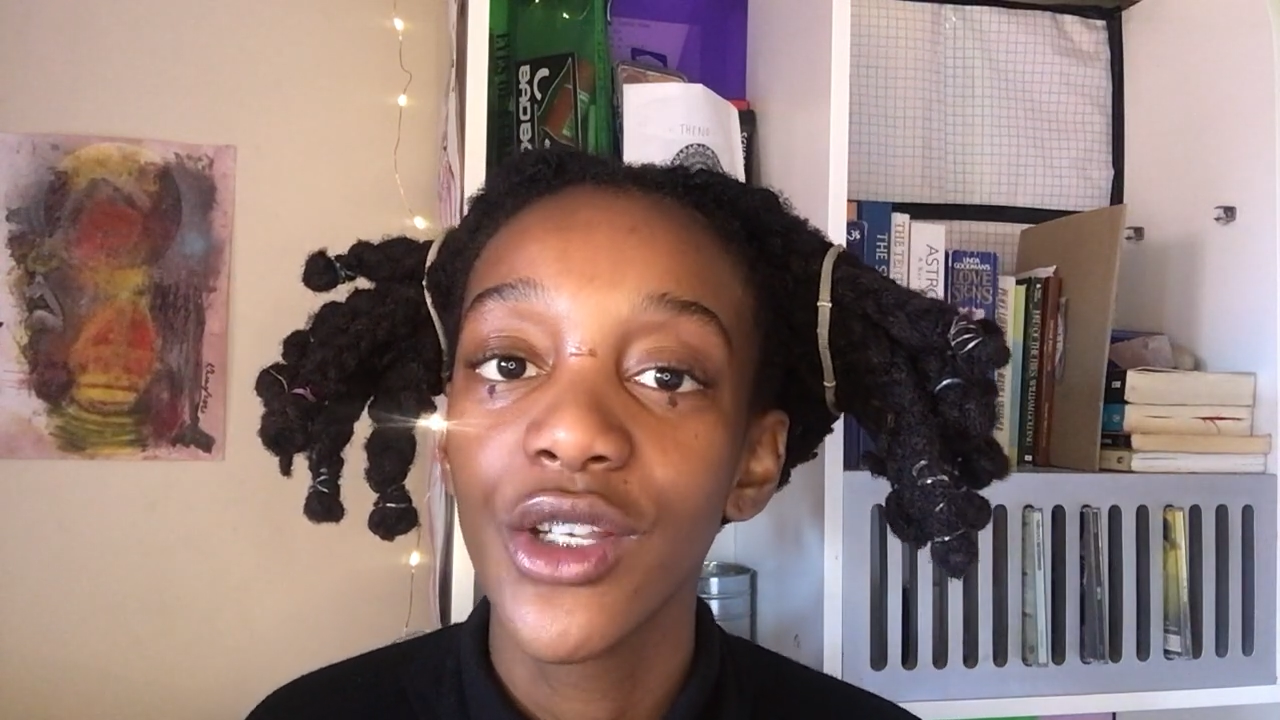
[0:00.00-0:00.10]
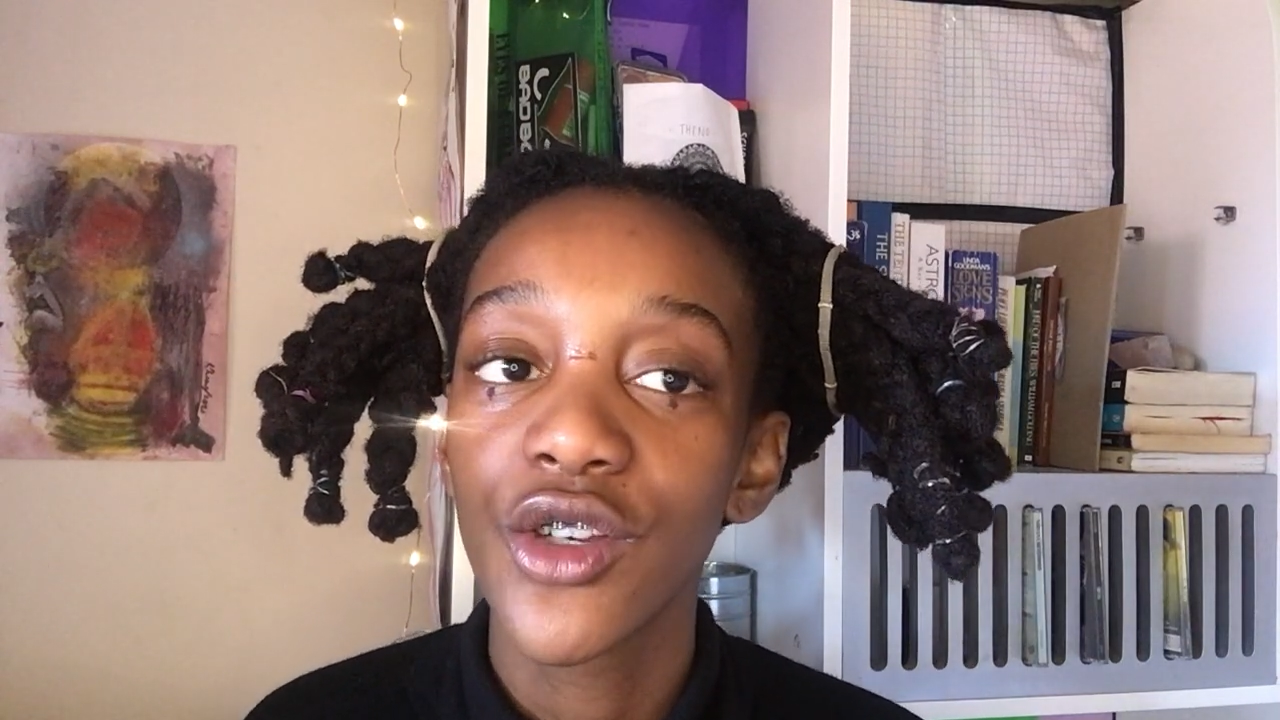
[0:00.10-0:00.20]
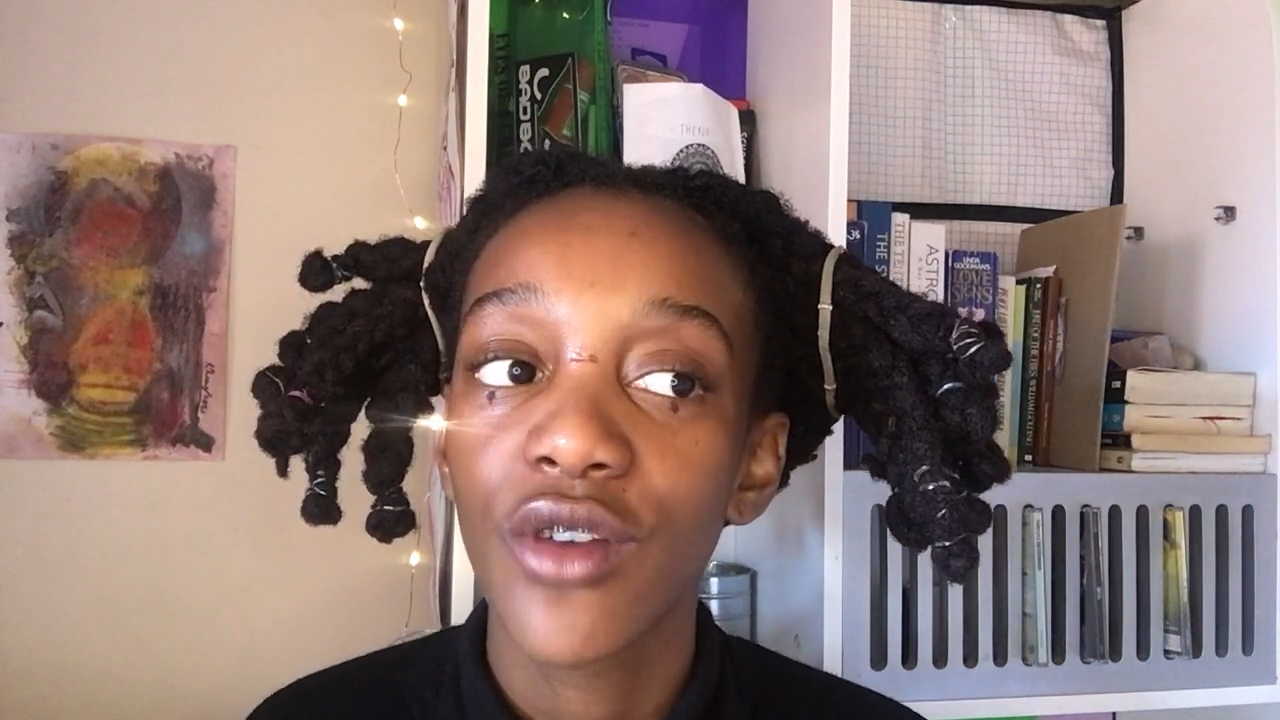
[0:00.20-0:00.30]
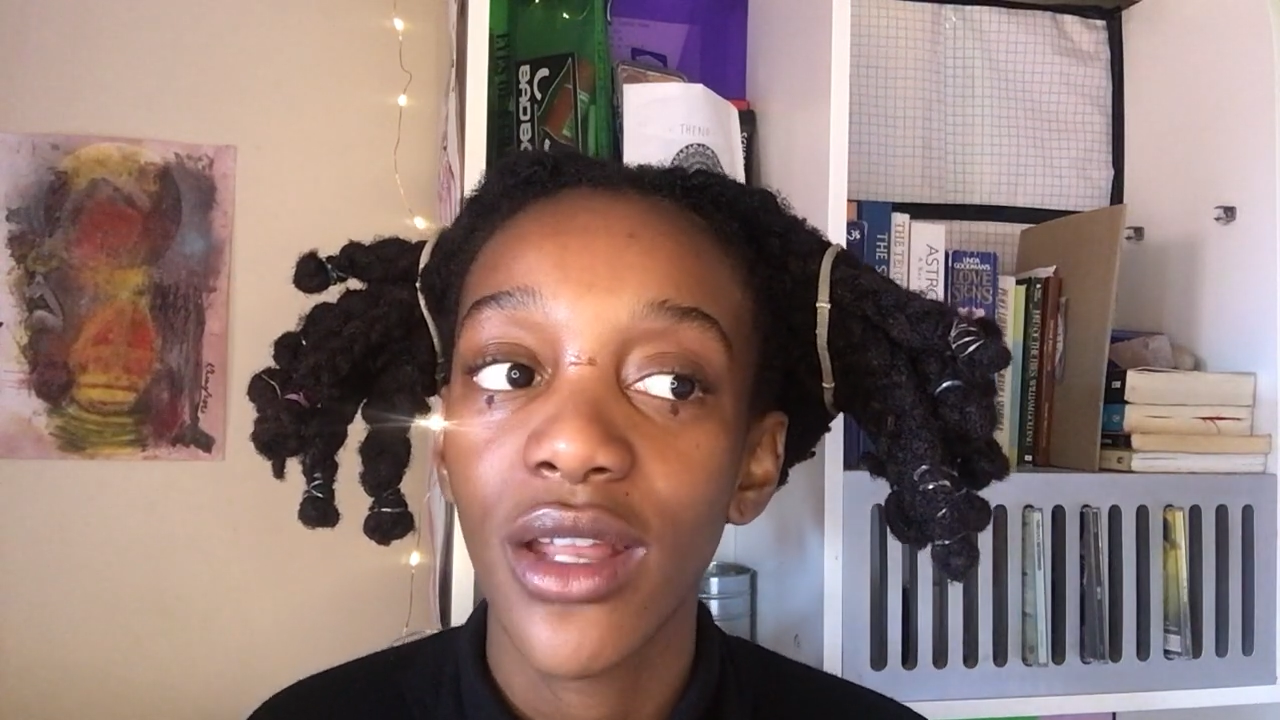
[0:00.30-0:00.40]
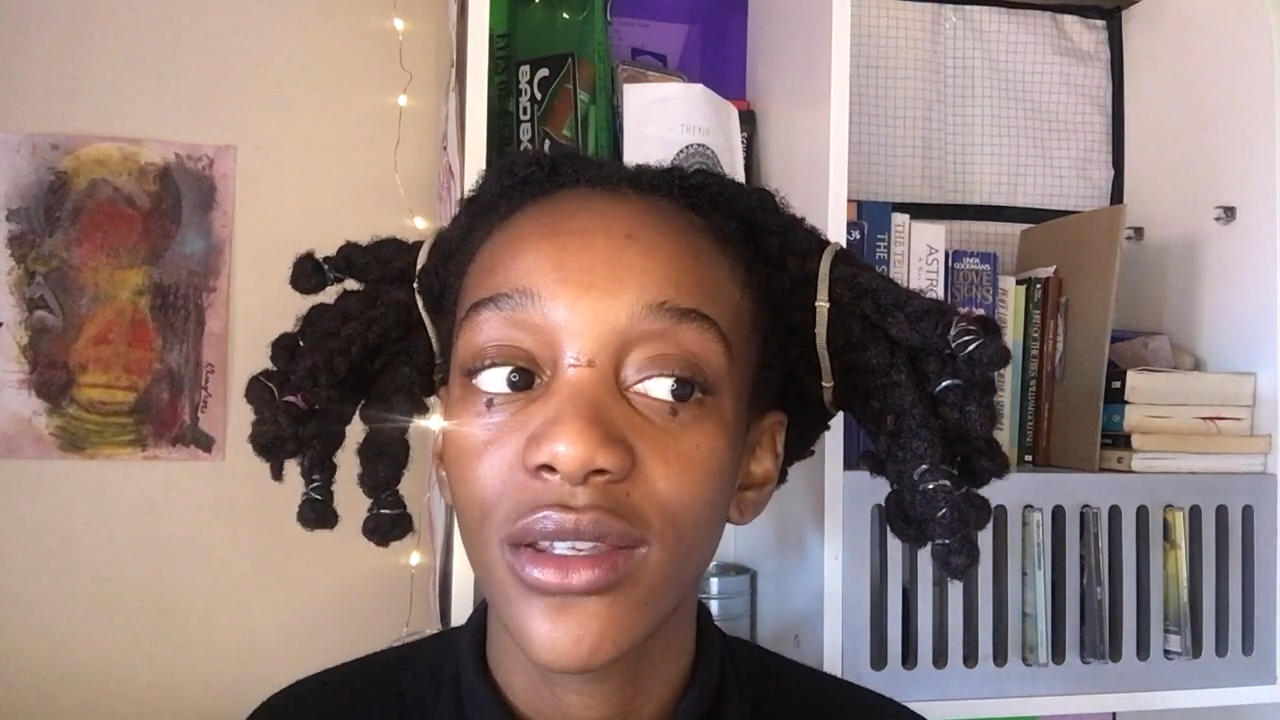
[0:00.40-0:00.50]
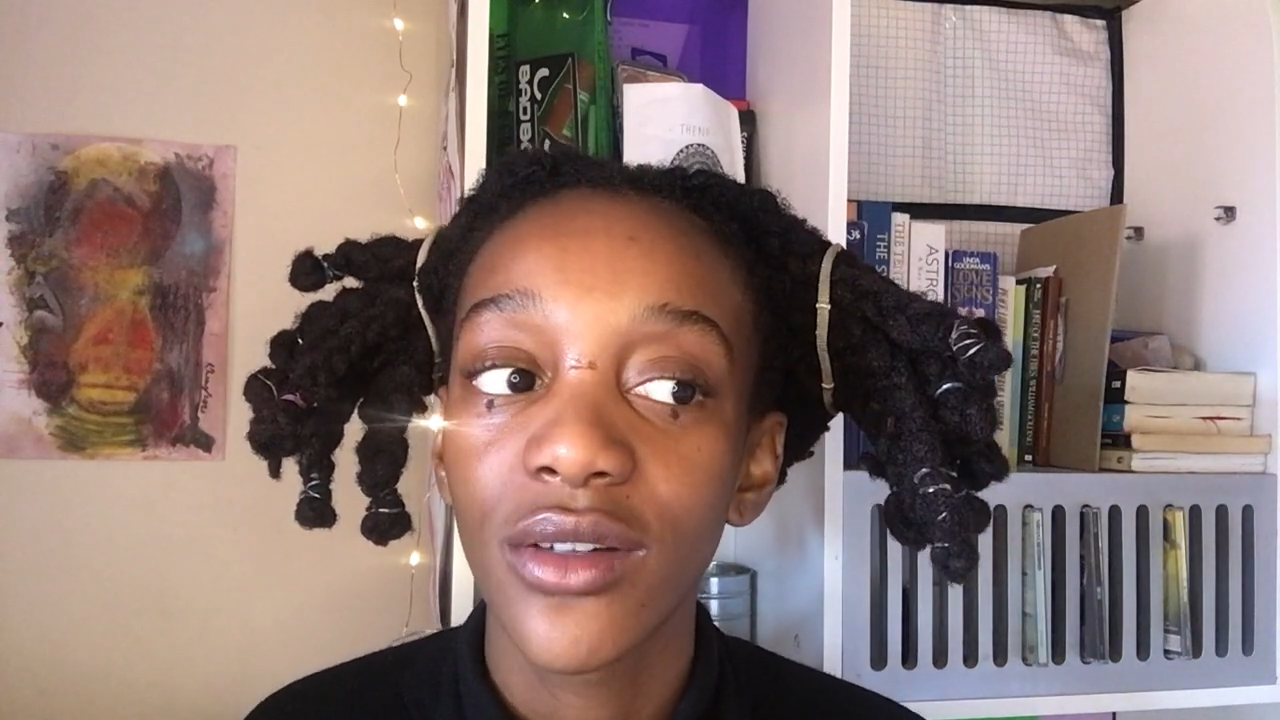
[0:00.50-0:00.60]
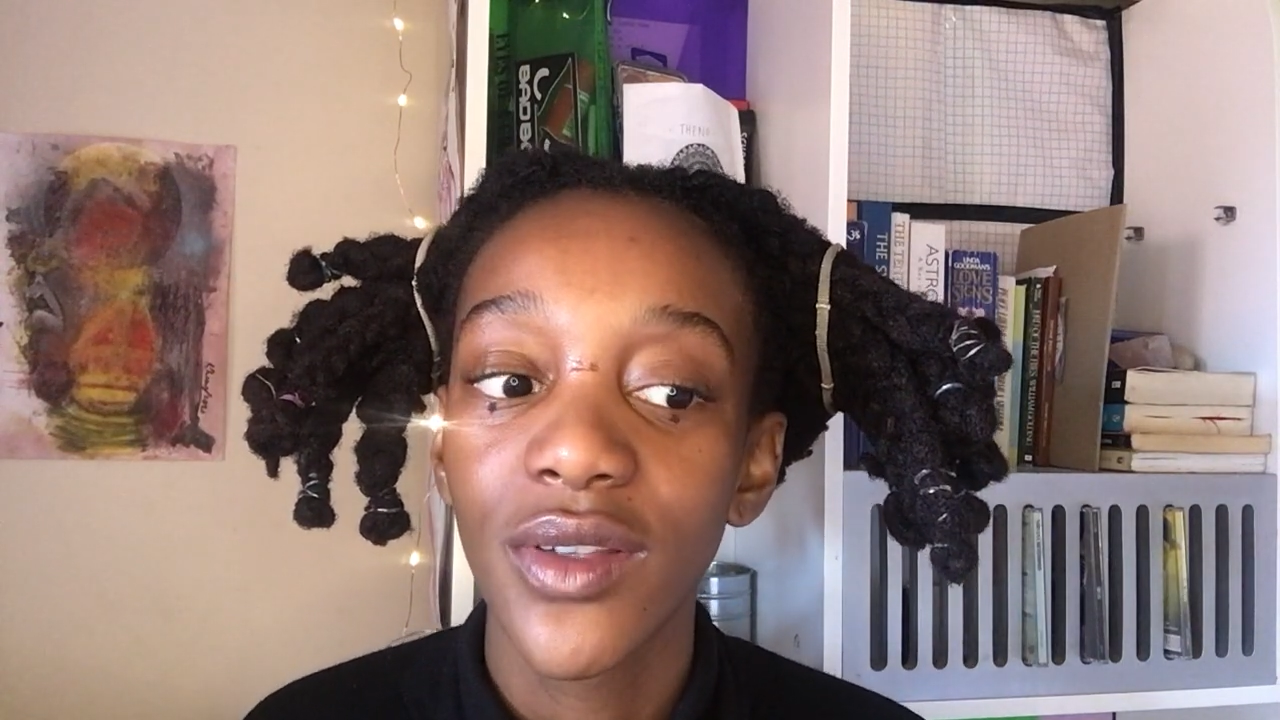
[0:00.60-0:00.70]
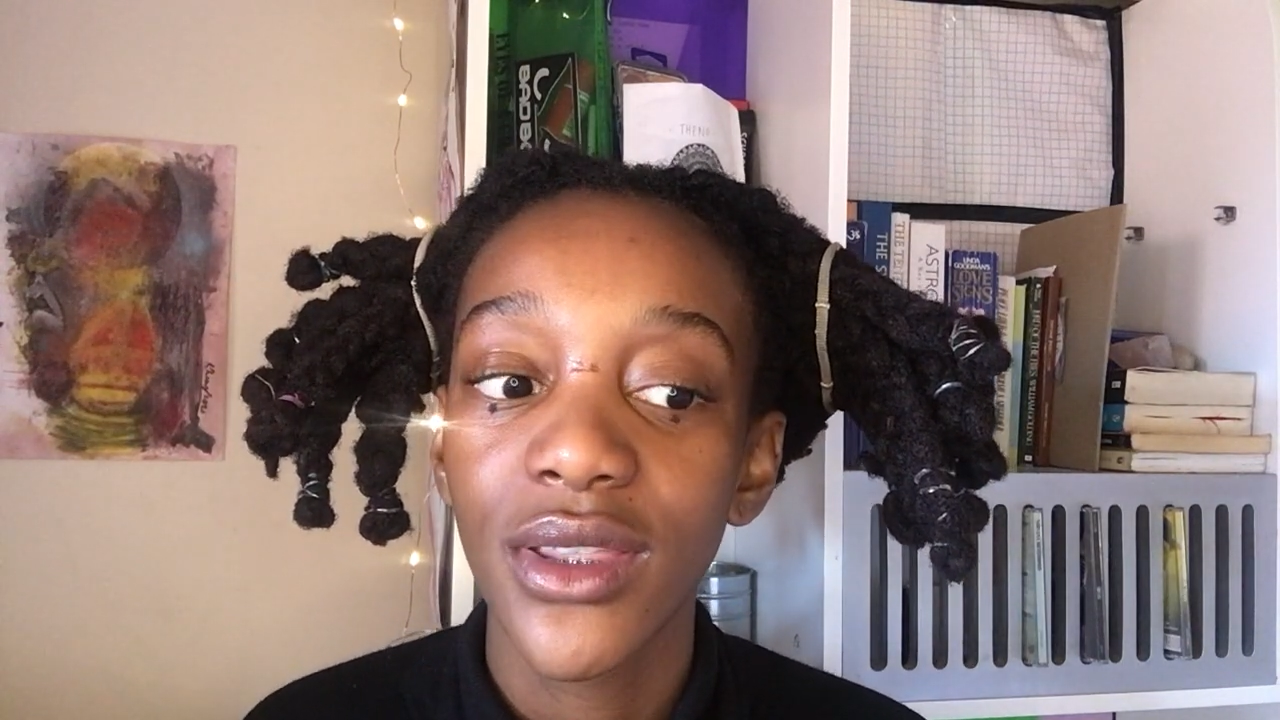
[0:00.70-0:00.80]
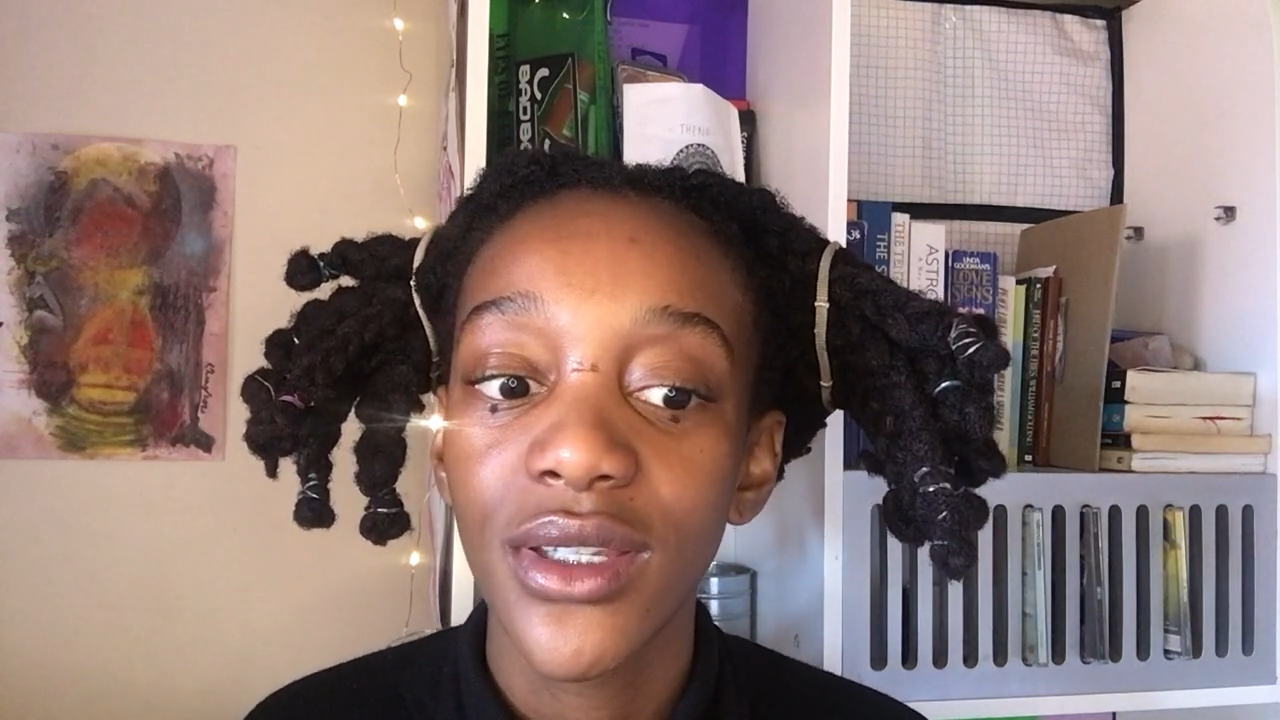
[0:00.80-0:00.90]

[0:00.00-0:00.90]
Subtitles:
instructor with